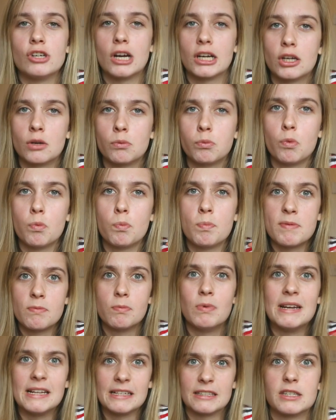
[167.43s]
United will be
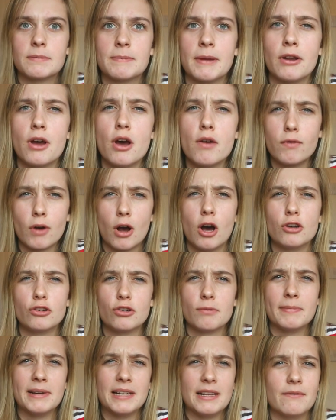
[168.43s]
willing to spend over
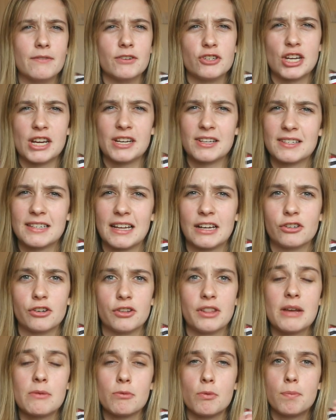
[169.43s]
100 million for Jadon Sancho.
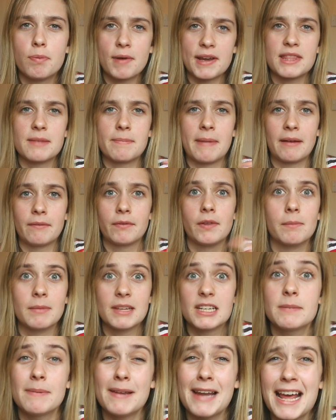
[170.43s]
They will break the bank for him.
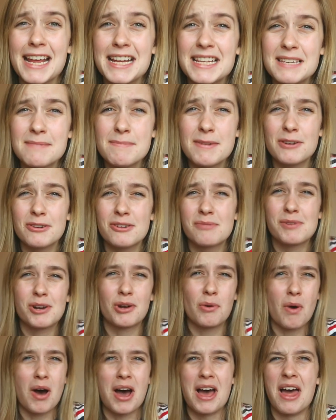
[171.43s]
They spent 80 million on
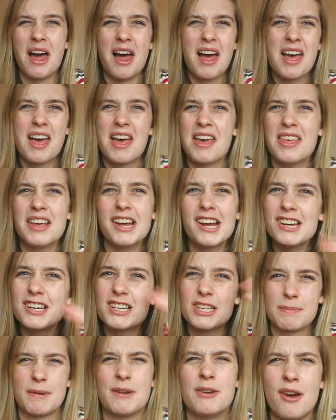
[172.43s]
Maguire. They're going
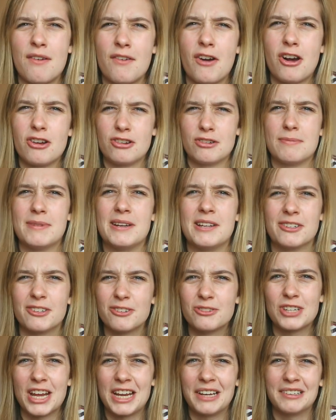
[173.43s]
to spend over 100 million
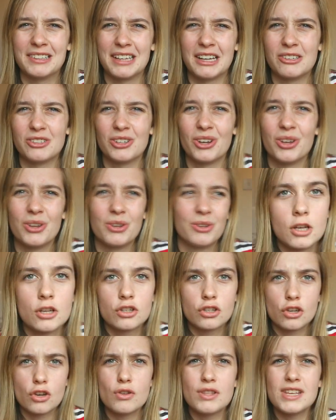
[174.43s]
on Jadon Sancho.
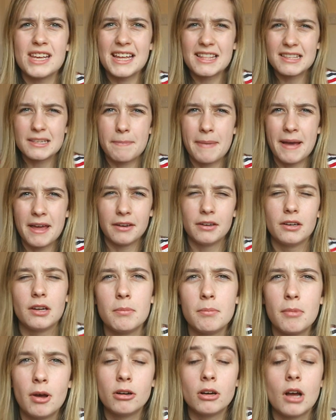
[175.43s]
So the Independent,
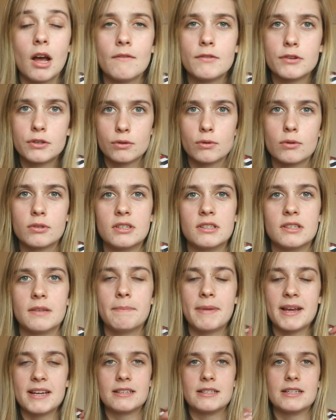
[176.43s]
among other sources,
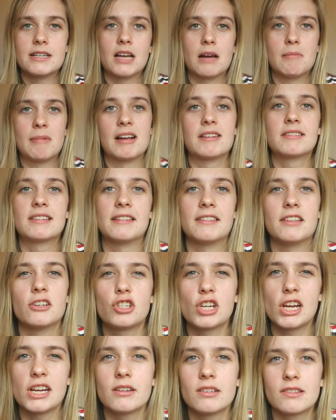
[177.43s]
have basically come out and said that
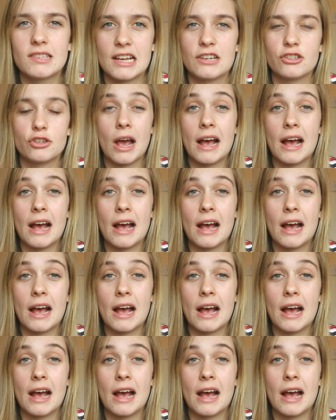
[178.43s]
Jadon Sancho